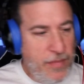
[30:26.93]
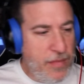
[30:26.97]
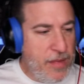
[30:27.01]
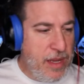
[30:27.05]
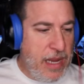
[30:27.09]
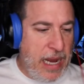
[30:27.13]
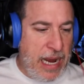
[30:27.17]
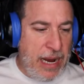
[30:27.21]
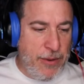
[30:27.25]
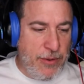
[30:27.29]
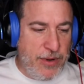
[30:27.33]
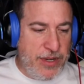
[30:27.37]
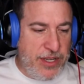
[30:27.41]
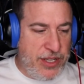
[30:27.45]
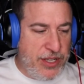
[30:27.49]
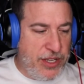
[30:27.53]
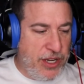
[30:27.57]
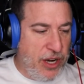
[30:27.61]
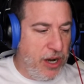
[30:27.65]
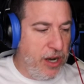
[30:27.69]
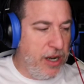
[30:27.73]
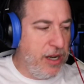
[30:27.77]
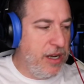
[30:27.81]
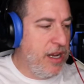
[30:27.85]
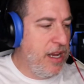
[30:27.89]
I'll
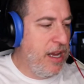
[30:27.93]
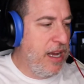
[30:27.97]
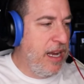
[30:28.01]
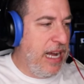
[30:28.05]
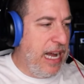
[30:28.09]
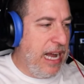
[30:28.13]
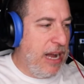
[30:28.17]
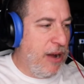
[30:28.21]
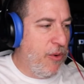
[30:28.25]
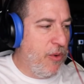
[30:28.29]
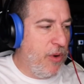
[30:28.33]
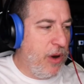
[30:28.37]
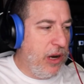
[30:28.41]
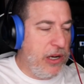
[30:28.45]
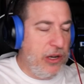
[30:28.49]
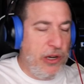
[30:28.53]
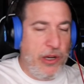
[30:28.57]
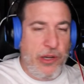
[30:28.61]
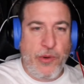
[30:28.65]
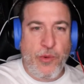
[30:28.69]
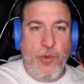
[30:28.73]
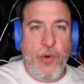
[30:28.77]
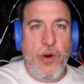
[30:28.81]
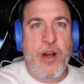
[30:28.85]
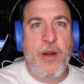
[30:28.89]
work
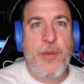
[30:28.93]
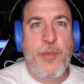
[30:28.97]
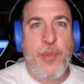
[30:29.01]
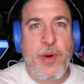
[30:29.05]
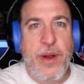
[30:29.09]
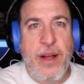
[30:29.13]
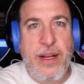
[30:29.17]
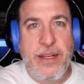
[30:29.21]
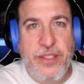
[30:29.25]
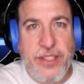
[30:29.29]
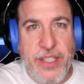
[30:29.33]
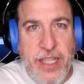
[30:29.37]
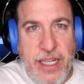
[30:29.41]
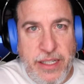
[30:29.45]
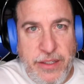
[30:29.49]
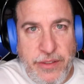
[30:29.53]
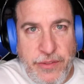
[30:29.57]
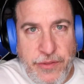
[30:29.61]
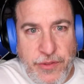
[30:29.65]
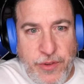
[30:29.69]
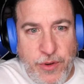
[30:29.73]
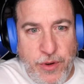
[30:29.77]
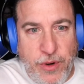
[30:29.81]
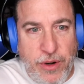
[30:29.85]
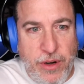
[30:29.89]
on one
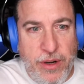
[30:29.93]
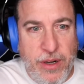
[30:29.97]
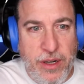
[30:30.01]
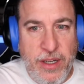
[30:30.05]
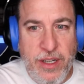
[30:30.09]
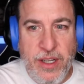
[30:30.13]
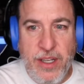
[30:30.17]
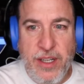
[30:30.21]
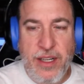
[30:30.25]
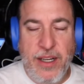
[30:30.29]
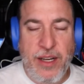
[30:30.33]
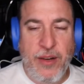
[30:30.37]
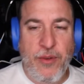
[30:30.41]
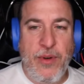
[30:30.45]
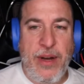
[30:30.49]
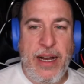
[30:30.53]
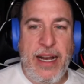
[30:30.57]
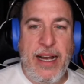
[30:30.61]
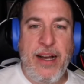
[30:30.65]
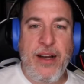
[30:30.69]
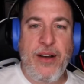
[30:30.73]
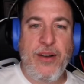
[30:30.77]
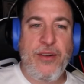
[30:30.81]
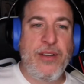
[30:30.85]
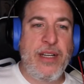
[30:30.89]
project for a
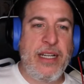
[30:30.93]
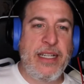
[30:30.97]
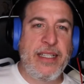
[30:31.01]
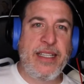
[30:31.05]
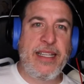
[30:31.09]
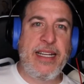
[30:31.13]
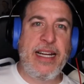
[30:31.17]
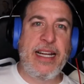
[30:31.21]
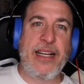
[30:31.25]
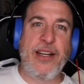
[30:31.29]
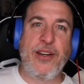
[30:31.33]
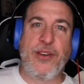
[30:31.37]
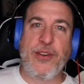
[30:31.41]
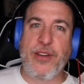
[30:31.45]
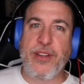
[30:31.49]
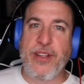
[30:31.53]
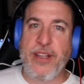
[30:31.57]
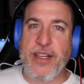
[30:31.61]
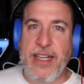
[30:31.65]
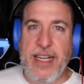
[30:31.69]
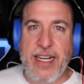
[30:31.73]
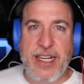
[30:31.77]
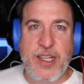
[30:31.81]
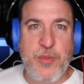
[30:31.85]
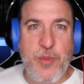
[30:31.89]
while, and then I go to the
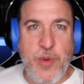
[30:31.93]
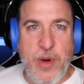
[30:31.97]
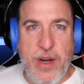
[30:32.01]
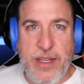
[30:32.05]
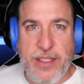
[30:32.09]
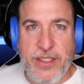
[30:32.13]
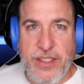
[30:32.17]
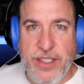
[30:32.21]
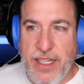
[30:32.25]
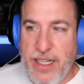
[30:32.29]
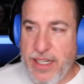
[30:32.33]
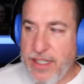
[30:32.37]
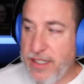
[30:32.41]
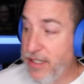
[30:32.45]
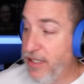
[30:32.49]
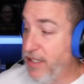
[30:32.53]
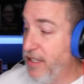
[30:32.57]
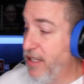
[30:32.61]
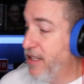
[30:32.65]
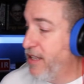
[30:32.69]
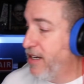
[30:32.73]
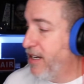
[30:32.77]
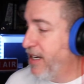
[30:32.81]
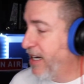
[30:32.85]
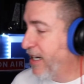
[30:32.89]
next project, and
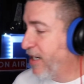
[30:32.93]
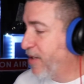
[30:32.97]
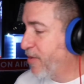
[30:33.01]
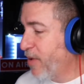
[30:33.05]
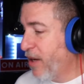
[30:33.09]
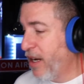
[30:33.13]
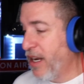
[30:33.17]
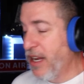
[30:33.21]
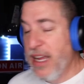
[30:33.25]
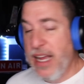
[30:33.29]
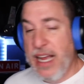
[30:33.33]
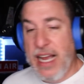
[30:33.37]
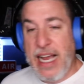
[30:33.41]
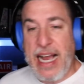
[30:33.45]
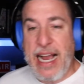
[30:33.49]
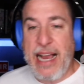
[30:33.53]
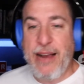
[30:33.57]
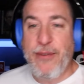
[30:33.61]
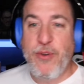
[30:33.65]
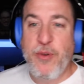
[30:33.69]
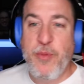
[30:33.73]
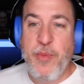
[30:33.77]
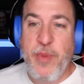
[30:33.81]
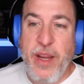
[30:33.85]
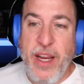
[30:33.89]
then the next project. I
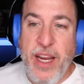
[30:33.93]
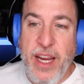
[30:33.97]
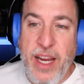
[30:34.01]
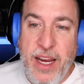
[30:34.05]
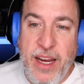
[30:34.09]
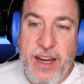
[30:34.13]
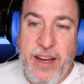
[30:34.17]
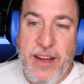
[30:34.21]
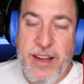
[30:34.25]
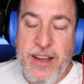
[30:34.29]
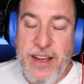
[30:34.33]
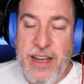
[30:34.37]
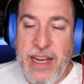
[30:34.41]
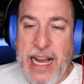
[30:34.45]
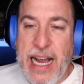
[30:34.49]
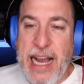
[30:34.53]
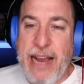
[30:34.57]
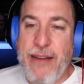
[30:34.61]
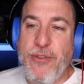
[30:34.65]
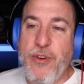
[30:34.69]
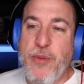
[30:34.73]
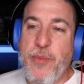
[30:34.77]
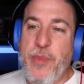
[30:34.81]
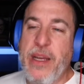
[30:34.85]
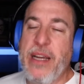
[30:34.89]
would be
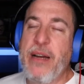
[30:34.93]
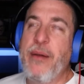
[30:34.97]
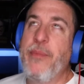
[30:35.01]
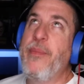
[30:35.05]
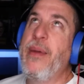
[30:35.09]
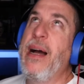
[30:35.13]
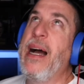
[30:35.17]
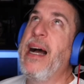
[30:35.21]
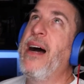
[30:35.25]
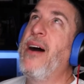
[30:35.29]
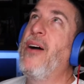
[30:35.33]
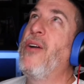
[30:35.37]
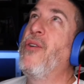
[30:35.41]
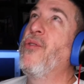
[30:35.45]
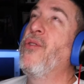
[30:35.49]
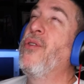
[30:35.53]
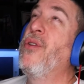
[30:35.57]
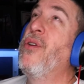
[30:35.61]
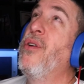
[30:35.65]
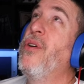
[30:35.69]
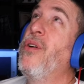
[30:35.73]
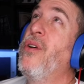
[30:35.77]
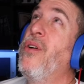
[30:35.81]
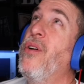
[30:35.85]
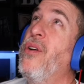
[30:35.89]
about,
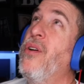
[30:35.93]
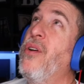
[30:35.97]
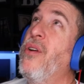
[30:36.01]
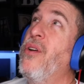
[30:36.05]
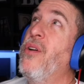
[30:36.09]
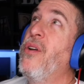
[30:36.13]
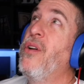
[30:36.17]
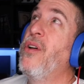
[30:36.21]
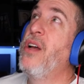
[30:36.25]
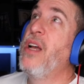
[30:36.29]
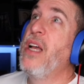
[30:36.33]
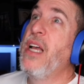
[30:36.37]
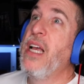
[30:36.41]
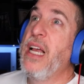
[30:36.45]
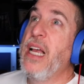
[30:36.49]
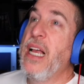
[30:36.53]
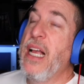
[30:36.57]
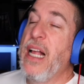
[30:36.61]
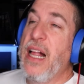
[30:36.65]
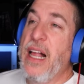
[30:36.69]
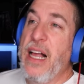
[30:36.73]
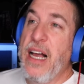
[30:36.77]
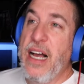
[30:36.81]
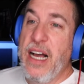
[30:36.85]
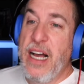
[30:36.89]

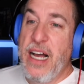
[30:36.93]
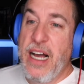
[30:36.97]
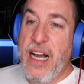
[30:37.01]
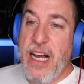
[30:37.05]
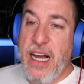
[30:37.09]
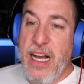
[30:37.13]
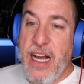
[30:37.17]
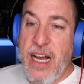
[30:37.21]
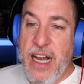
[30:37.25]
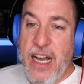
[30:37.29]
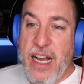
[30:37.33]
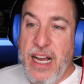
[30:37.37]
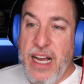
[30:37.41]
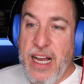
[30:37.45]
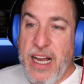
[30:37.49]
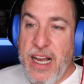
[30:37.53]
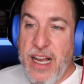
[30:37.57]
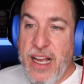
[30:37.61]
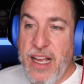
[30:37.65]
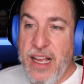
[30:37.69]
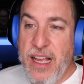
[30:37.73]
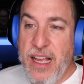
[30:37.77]
I